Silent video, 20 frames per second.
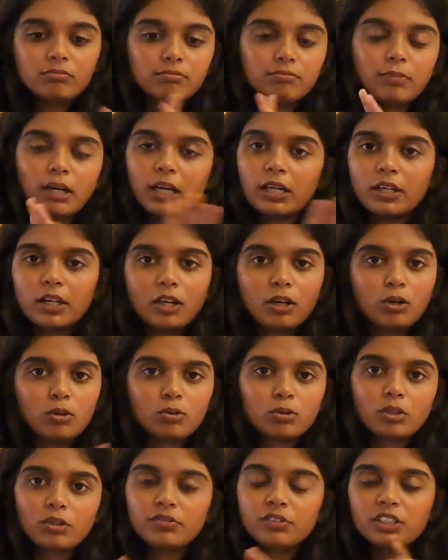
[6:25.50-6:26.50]

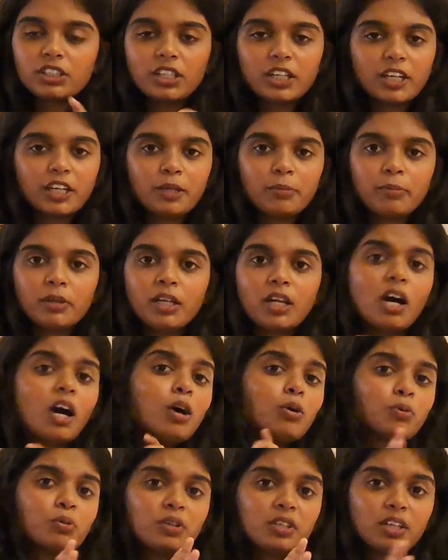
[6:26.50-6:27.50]
background of the time, and
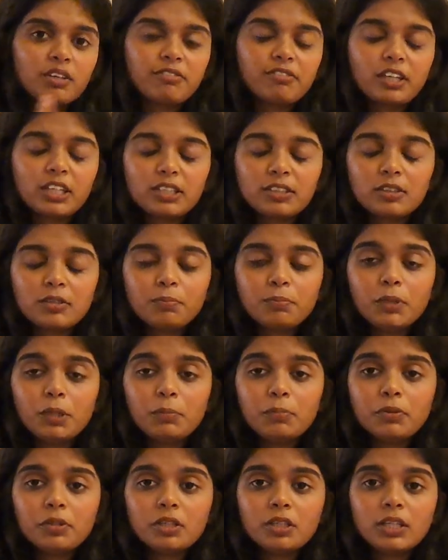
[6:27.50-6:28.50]
how it affected
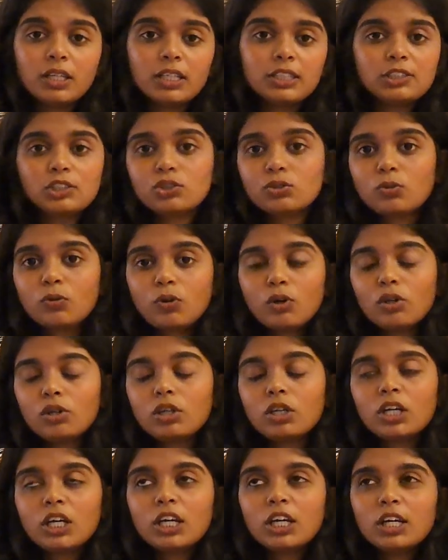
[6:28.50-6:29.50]
people and so on.
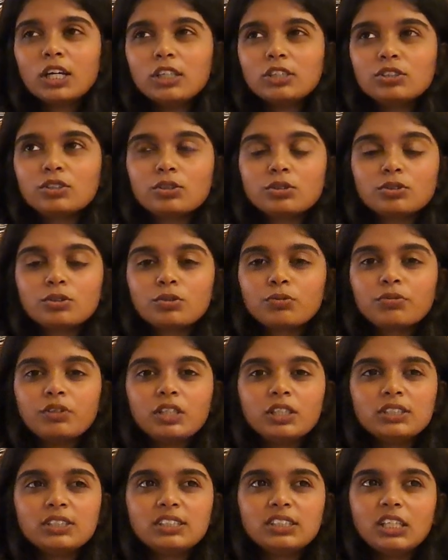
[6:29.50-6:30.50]
So
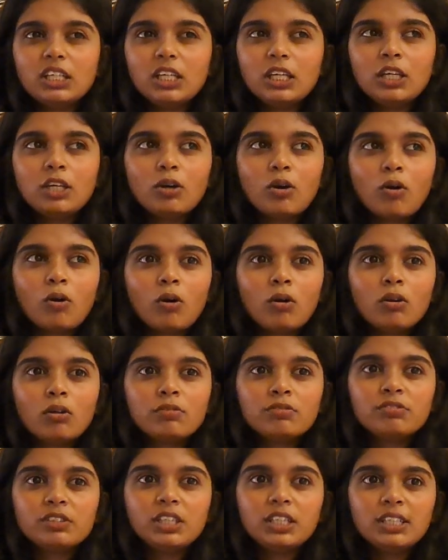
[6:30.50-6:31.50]
we see all
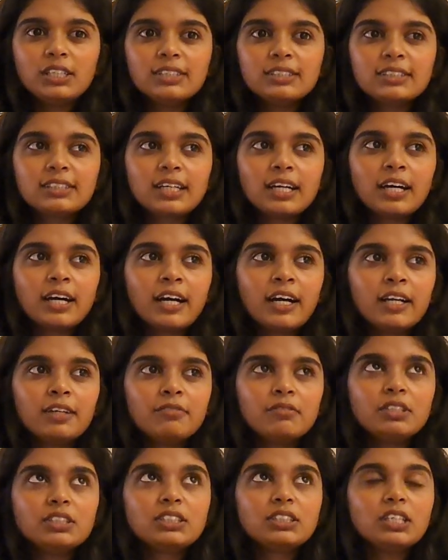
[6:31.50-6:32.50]
of these, and
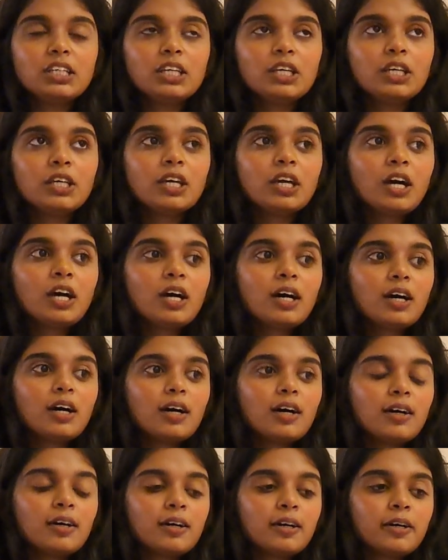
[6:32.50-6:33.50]
we see
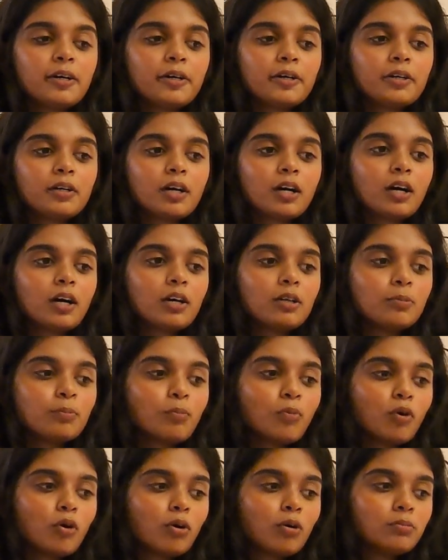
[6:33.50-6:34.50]
her
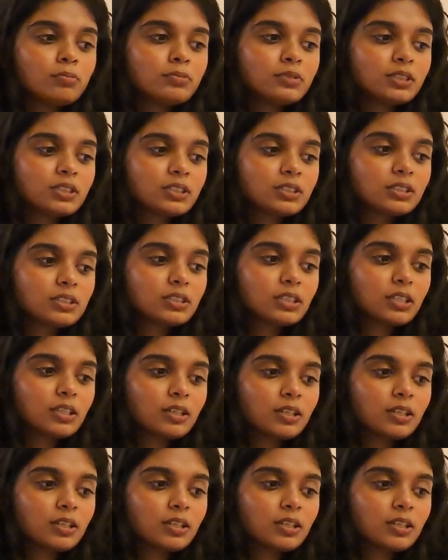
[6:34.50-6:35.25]
mom's